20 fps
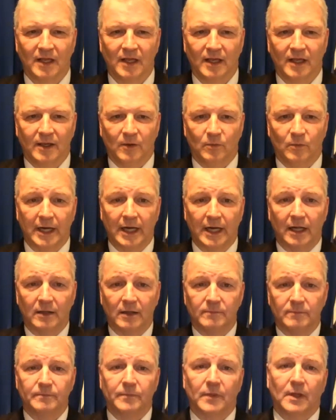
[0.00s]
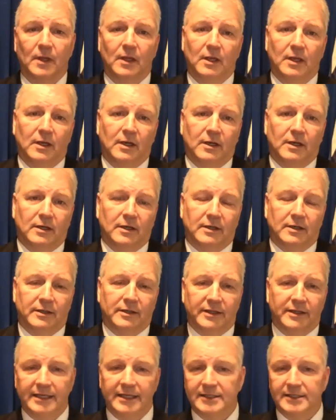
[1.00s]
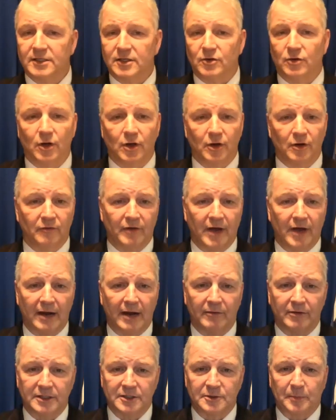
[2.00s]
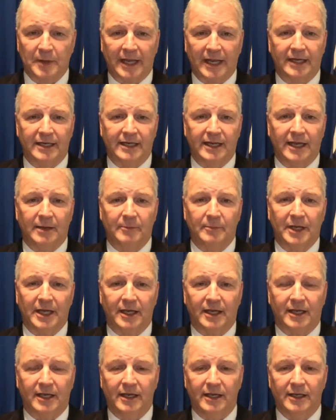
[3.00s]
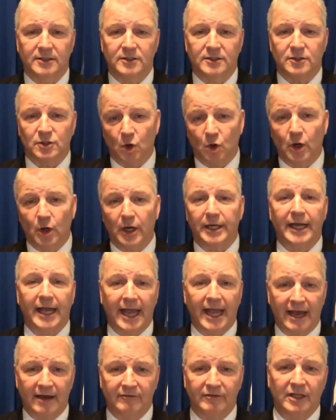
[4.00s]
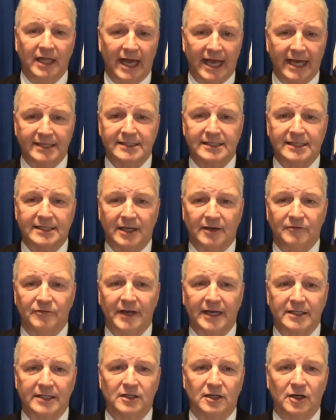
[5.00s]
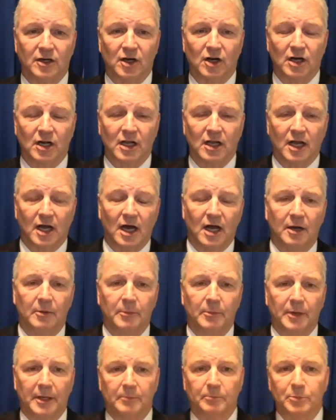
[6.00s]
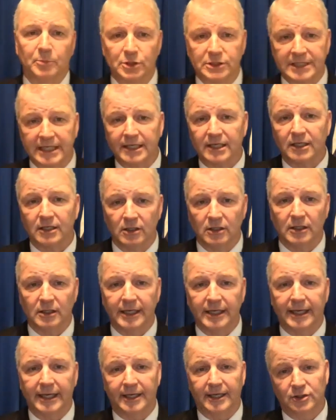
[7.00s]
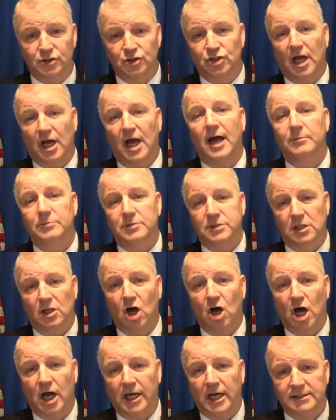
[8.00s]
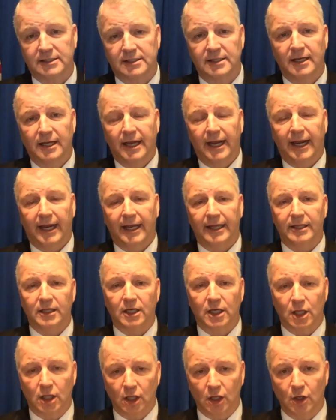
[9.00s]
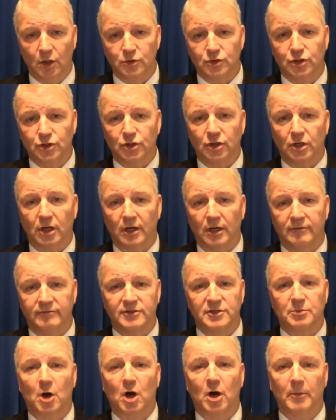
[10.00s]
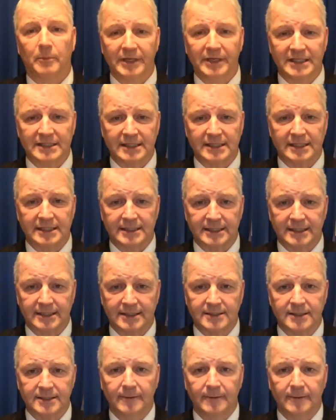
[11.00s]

Well, this coronavirus pandemic is going to have a lasting effect on our economy, particularly in jobs lost and the closure of small businesses.